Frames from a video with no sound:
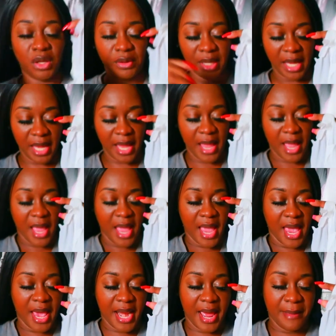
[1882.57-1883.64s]
okay
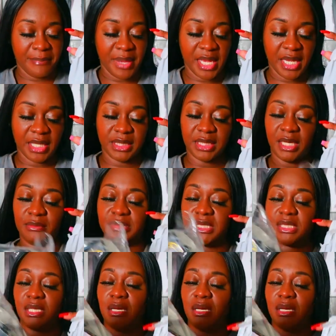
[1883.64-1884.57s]
and i picked up